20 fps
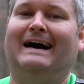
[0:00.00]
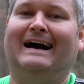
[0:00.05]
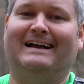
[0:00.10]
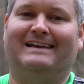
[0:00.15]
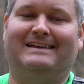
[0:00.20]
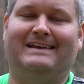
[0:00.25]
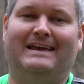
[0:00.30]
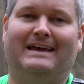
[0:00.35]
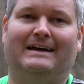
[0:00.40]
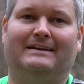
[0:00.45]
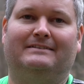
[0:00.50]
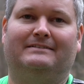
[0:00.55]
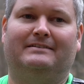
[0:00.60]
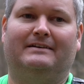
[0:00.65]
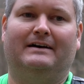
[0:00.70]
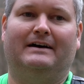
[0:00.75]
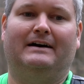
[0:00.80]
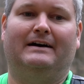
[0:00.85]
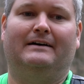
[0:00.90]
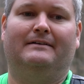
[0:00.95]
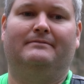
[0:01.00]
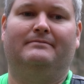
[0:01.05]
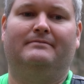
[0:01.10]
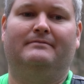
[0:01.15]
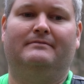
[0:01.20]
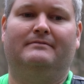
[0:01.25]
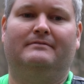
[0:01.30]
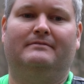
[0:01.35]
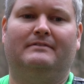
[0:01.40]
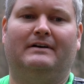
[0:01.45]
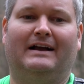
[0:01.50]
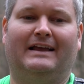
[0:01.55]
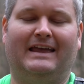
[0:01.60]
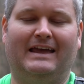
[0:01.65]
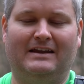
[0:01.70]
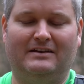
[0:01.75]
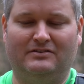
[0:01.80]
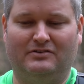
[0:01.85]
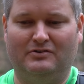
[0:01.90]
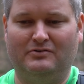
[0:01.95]
I can't, uh, I
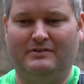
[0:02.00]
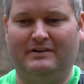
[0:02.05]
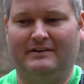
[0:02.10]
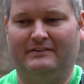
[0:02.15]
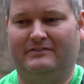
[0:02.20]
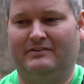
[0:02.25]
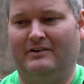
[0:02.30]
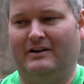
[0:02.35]
can't do this.